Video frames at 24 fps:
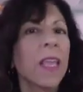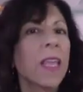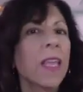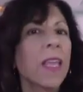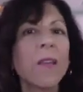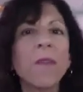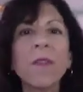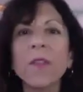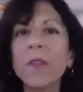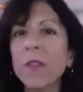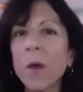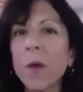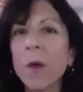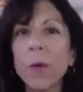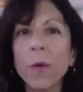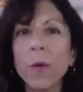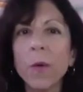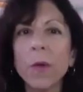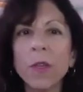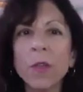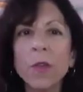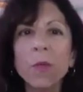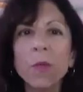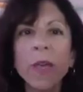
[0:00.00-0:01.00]
Even
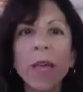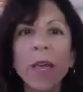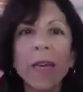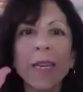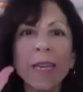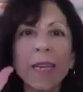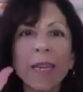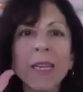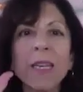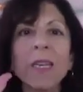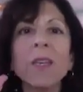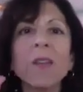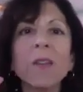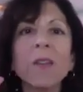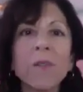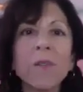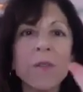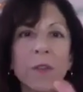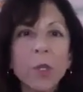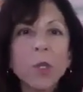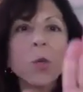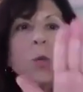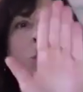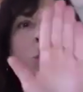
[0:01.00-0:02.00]
though you get
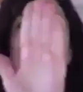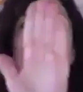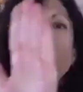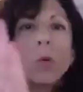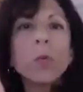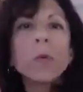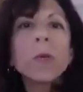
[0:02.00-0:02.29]
individual